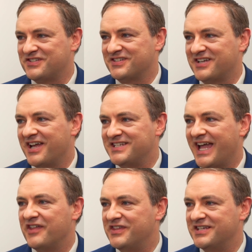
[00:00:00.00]
society
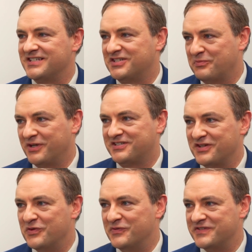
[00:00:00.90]
had these little
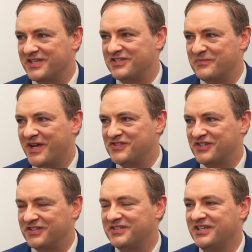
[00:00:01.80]
platoons, as you
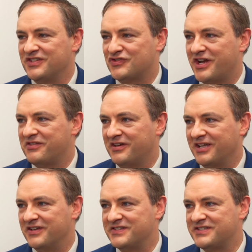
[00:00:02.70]
mentioned, strengthening
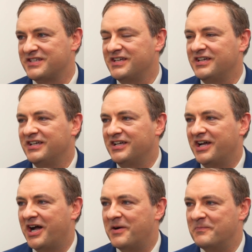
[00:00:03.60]
us,
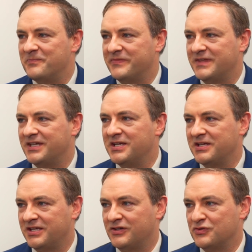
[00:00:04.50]
the
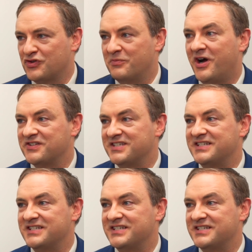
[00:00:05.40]
cultural Marxists